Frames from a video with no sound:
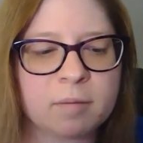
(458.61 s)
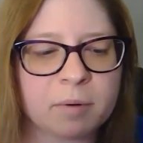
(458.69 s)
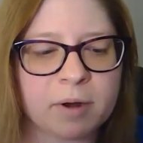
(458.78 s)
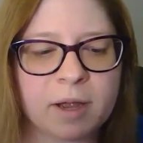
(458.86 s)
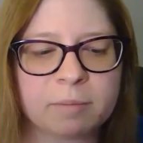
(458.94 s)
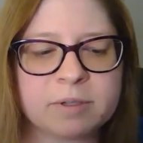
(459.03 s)

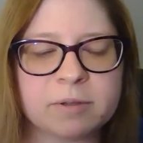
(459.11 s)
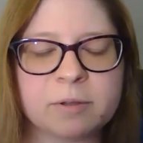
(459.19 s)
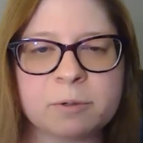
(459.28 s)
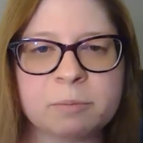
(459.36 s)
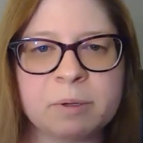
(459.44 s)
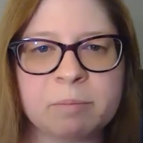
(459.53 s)
perhaps a
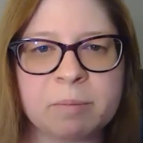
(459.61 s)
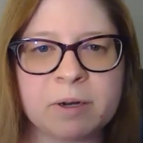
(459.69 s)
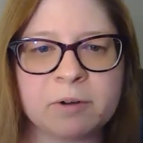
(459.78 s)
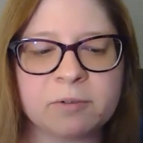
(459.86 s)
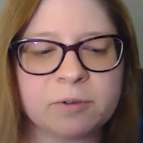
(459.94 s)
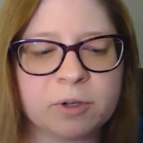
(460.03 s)
little bit
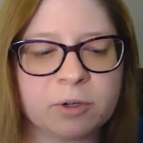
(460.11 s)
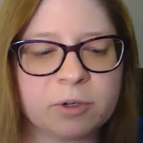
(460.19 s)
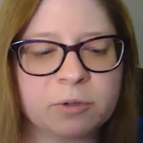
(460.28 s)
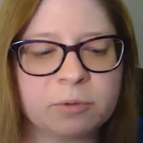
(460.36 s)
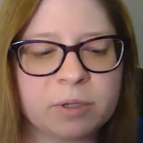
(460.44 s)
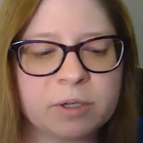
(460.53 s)
better for your
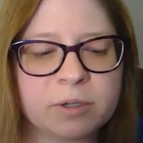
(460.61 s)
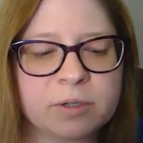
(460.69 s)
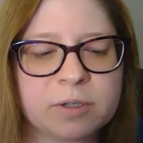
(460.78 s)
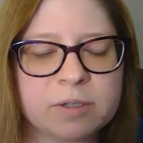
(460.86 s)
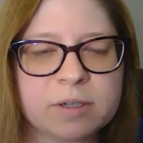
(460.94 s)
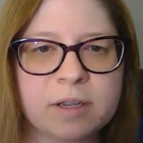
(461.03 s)

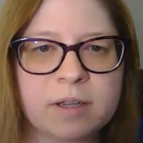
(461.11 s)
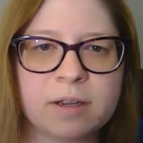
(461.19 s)
careers,